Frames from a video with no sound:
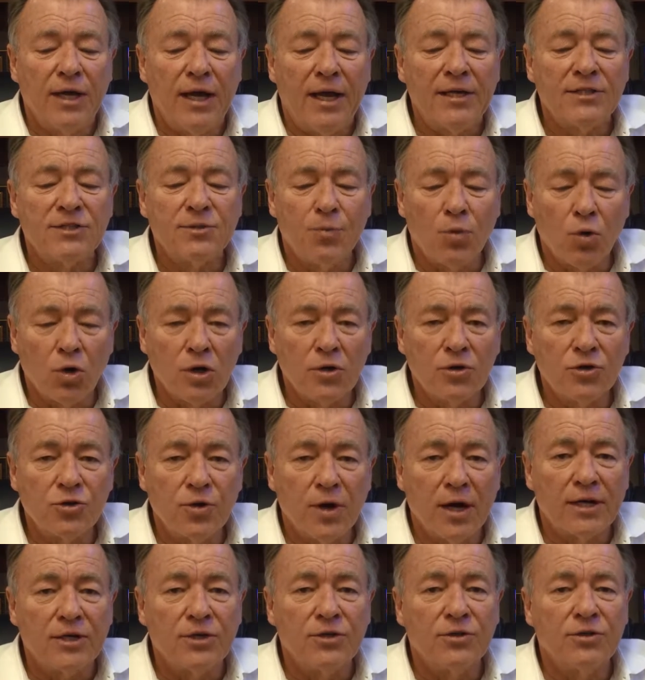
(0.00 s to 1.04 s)
As a board of
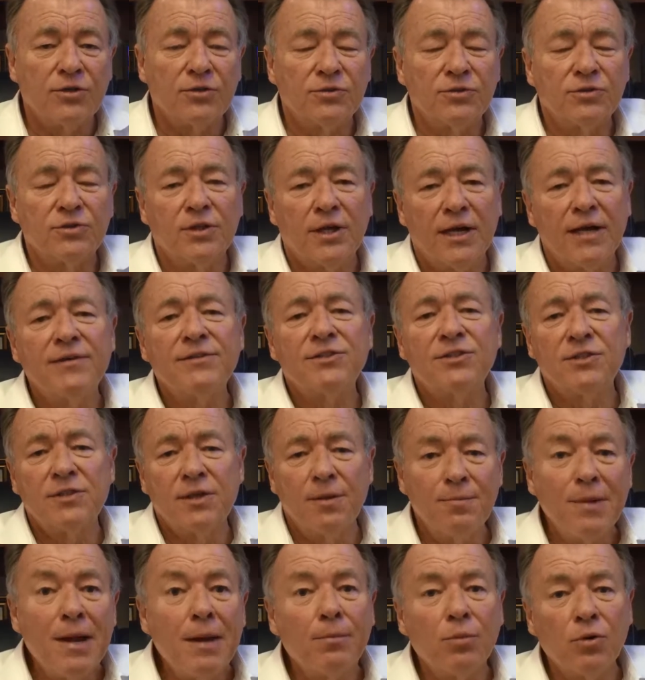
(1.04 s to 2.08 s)
directors, as
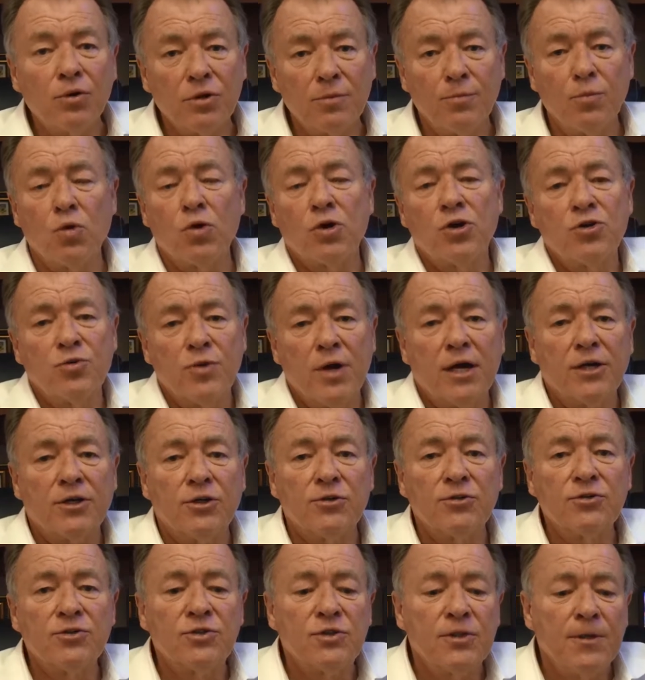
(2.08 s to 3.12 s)
a member of the board of
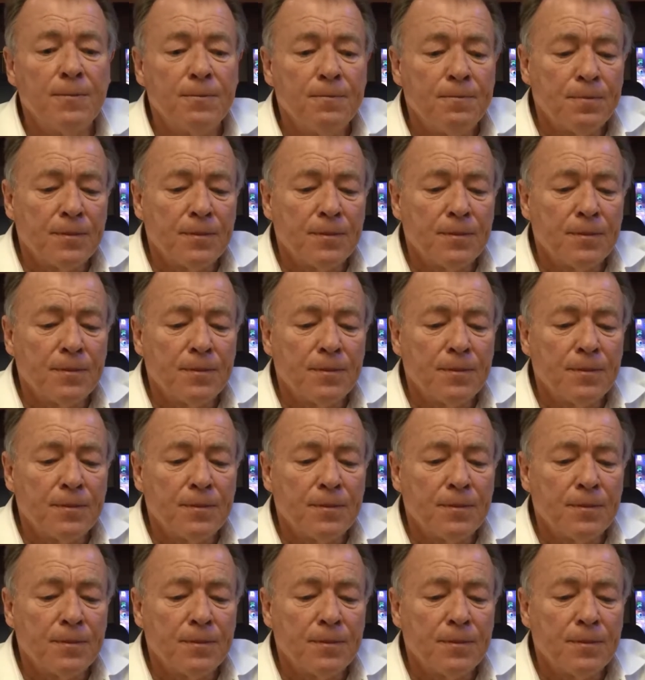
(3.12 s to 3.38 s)
directors,